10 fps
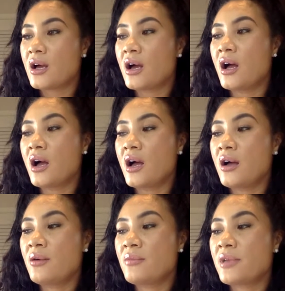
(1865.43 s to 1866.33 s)

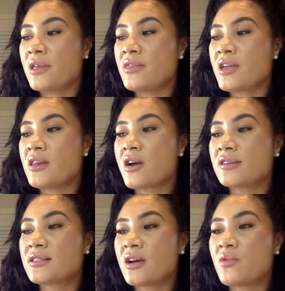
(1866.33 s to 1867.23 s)
And then there are
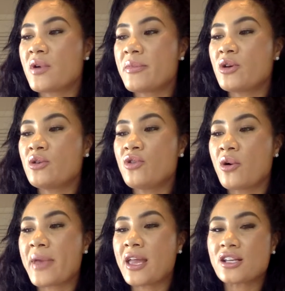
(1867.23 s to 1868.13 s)
some women who
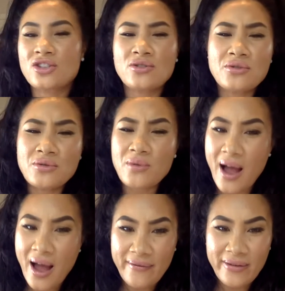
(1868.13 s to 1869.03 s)
don't make it too
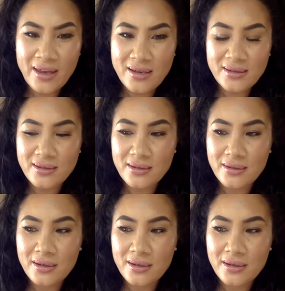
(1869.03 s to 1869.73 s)
obvious,